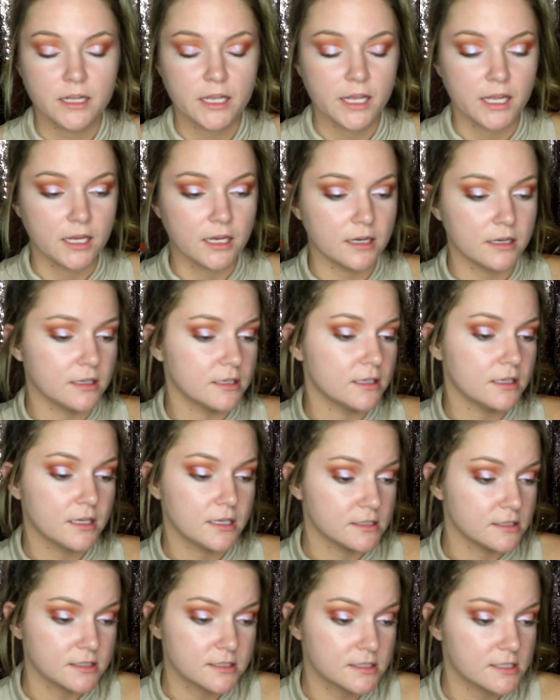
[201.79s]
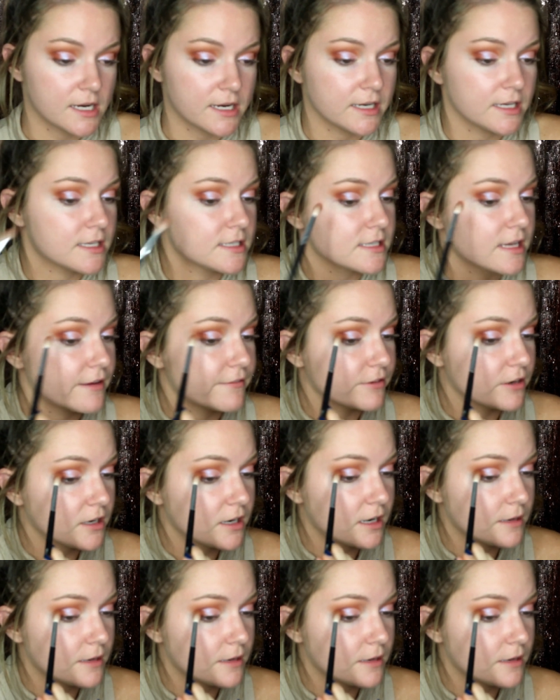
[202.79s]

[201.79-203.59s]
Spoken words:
and is stunning as ever,